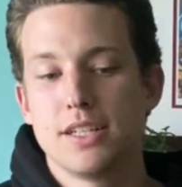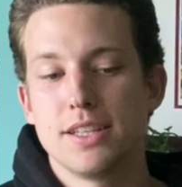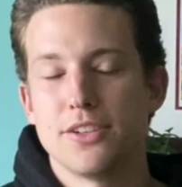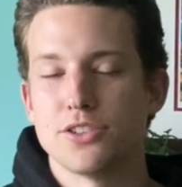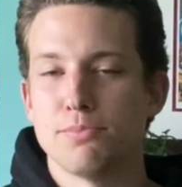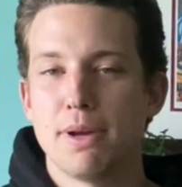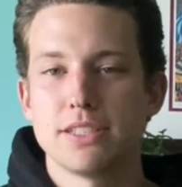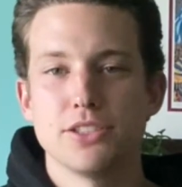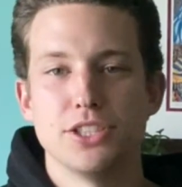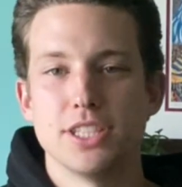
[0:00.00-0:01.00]
There's a
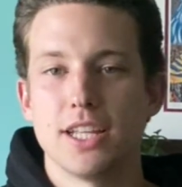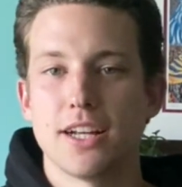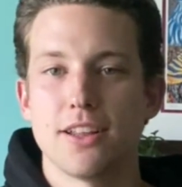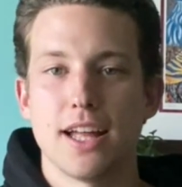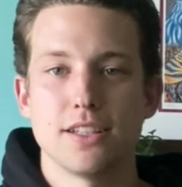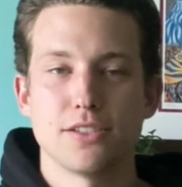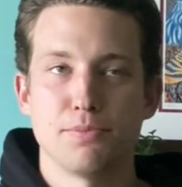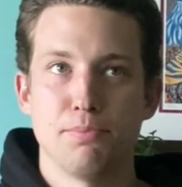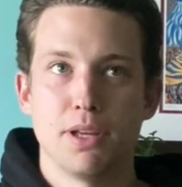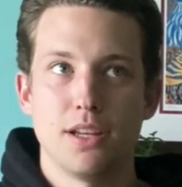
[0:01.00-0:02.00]
message in there that's
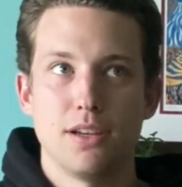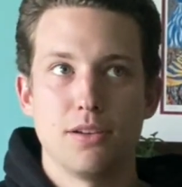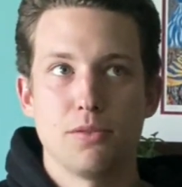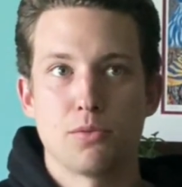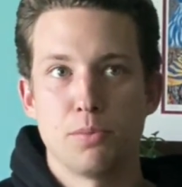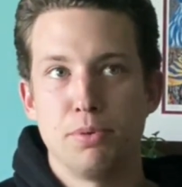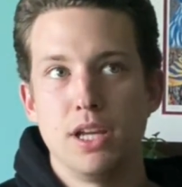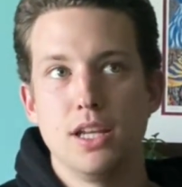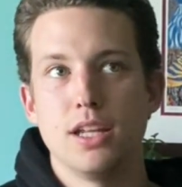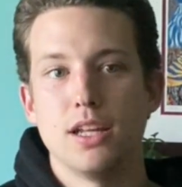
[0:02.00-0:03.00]
been
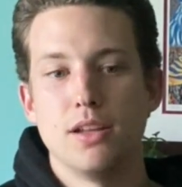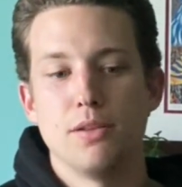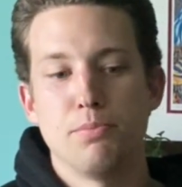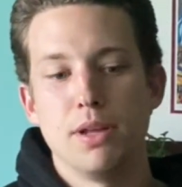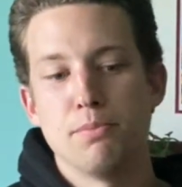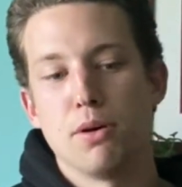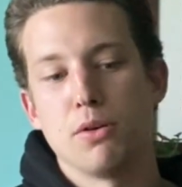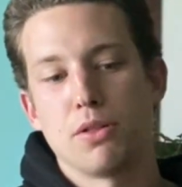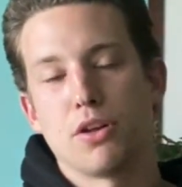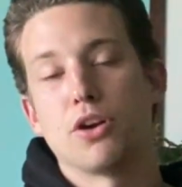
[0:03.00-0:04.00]
repeated in
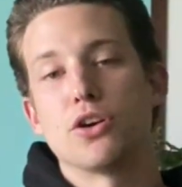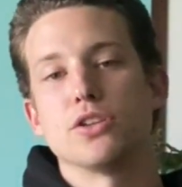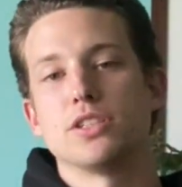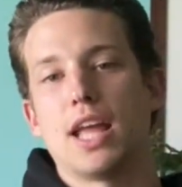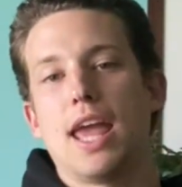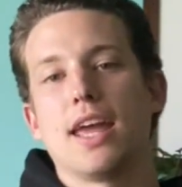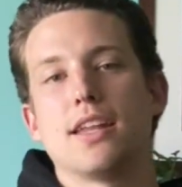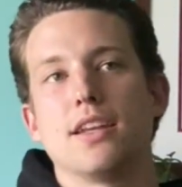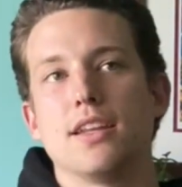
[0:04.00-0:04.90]
both hers and